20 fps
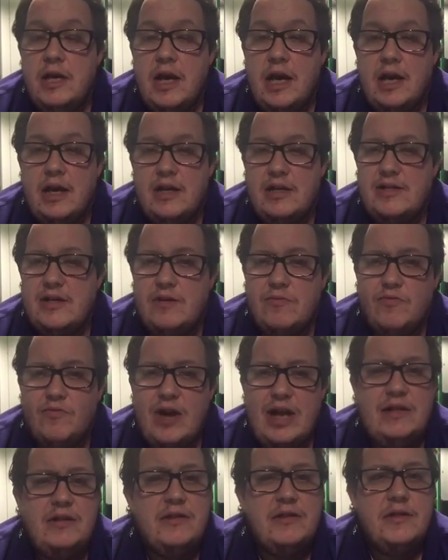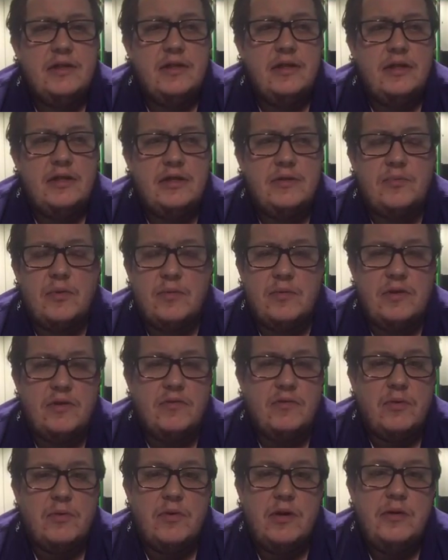I say rent, it's probably the
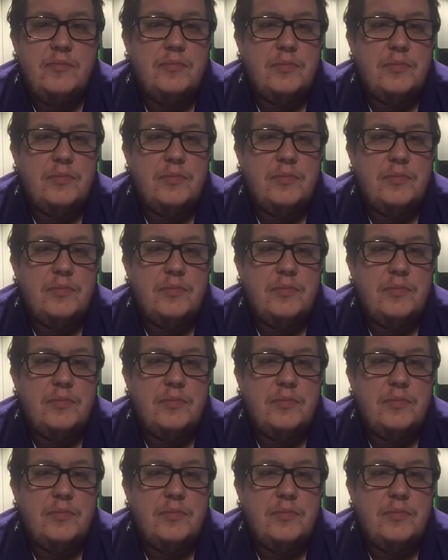wrong word,